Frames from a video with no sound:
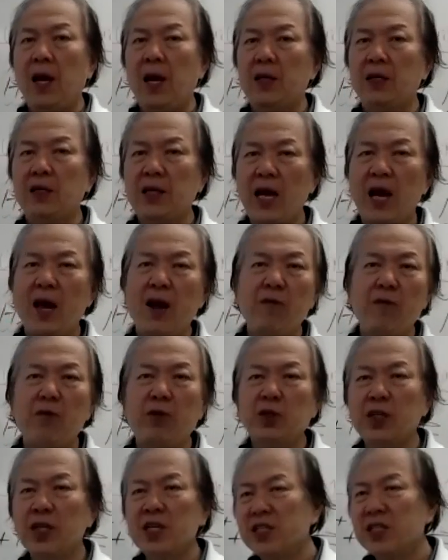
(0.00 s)
And then
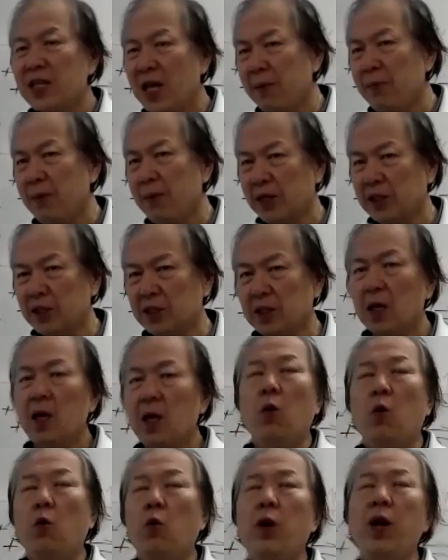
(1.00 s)
for the stomachs,
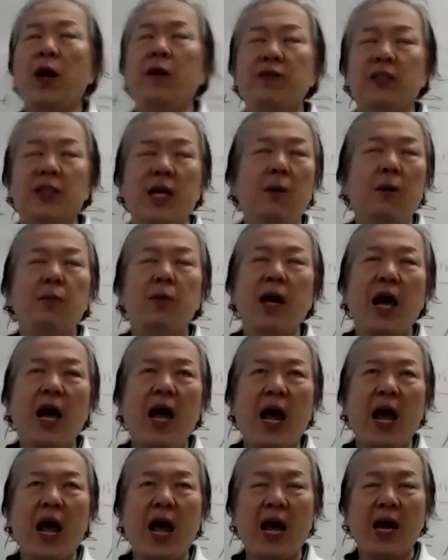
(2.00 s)
we have some
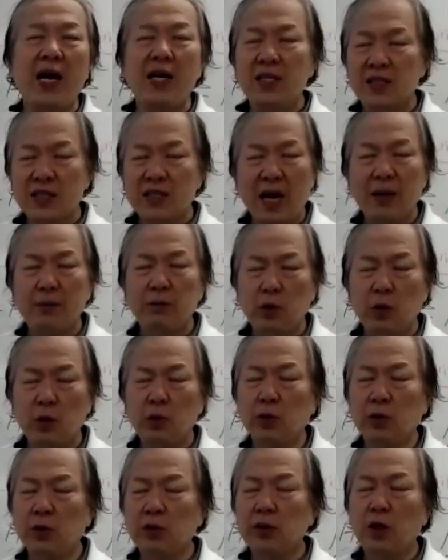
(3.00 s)
enzyme
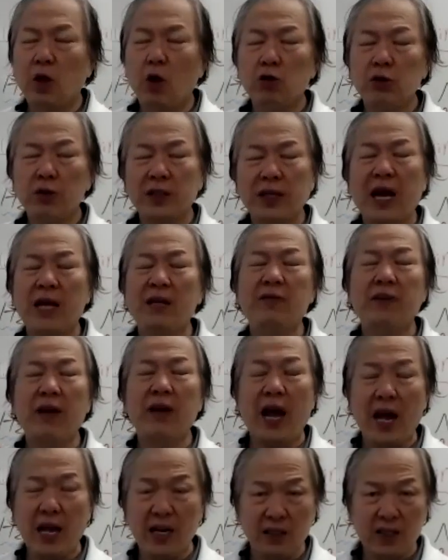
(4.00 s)
too. Those kind
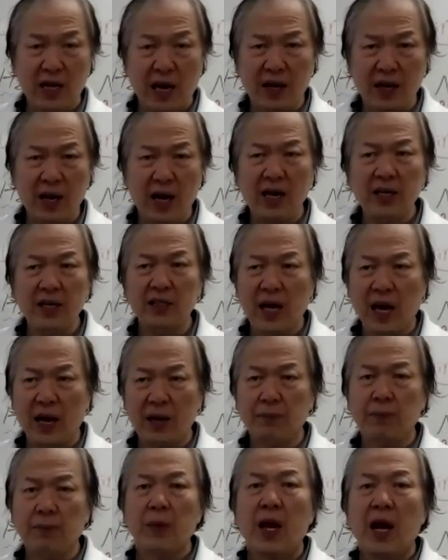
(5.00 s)
of
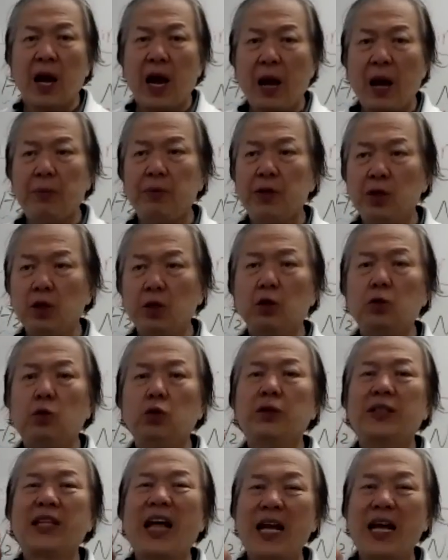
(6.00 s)
enzyme help you
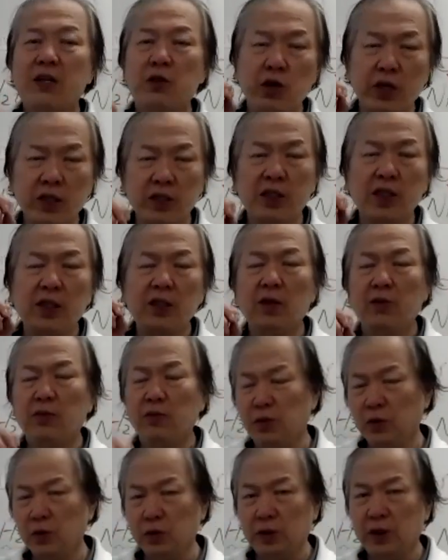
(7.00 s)
to digest the
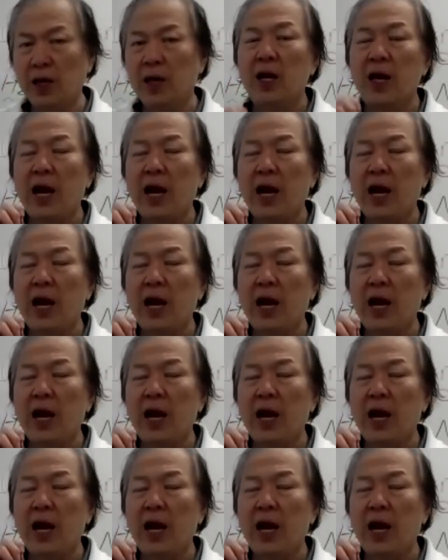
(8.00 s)
food.